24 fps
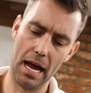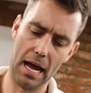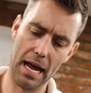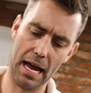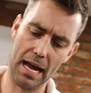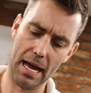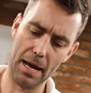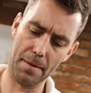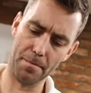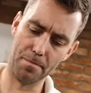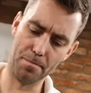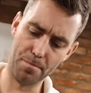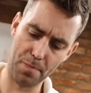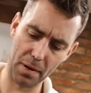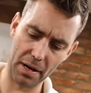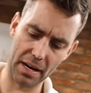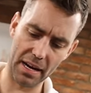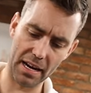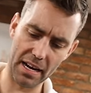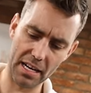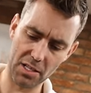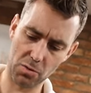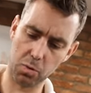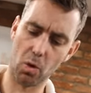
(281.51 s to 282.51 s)
Uh, but
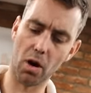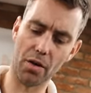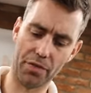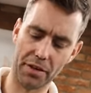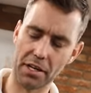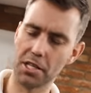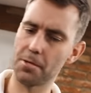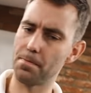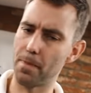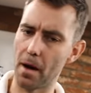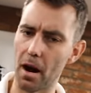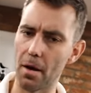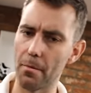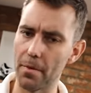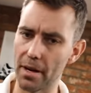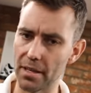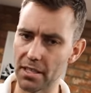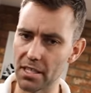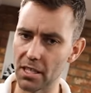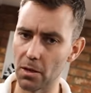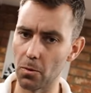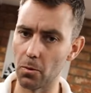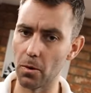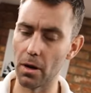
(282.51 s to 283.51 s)
it is worth
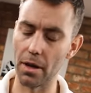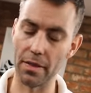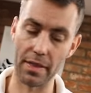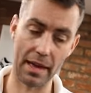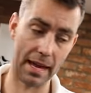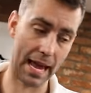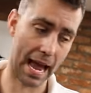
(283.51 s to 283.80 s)
experimenting with.